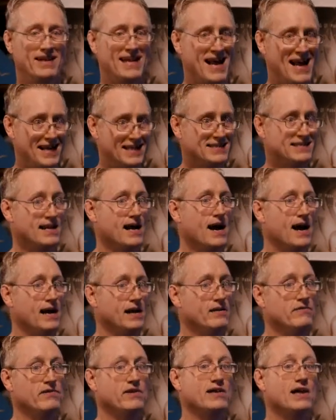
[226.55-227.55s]
And that is
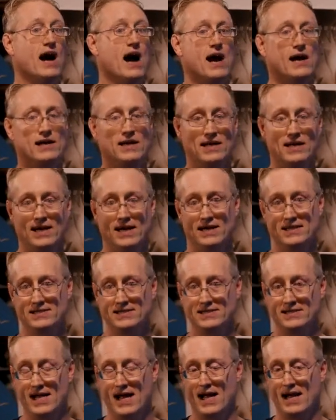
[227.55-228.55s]
kind of a knock
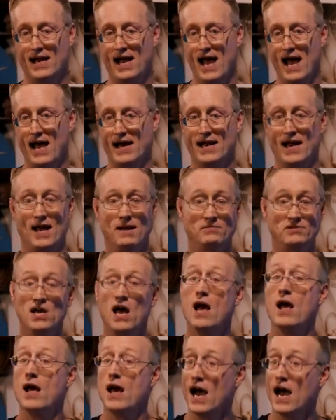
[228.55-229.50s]
against that AtGames.